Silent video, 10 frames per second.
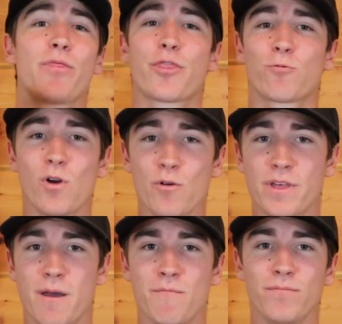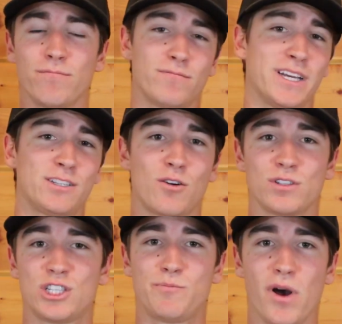throw them, it's
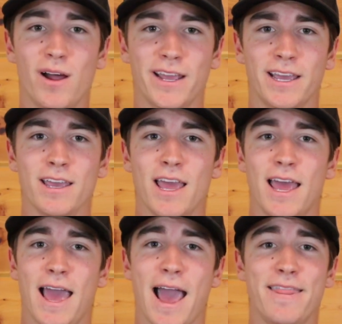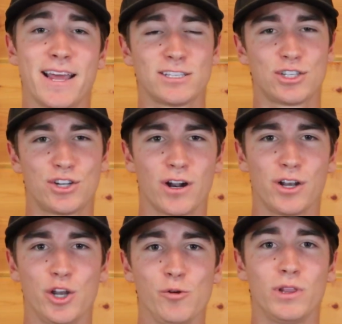called spotting, and then
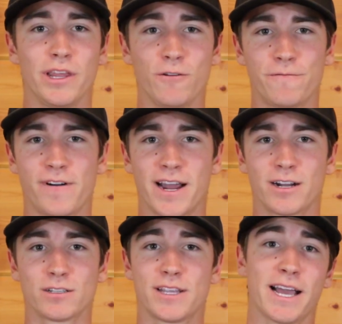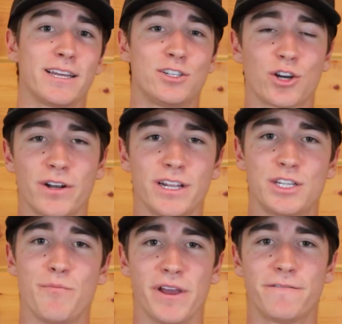start new little fires that can turn
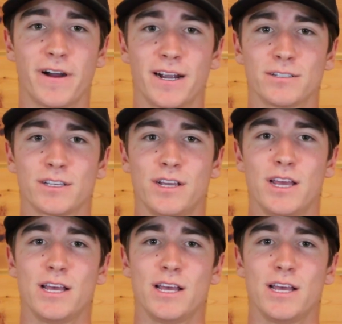into big fires.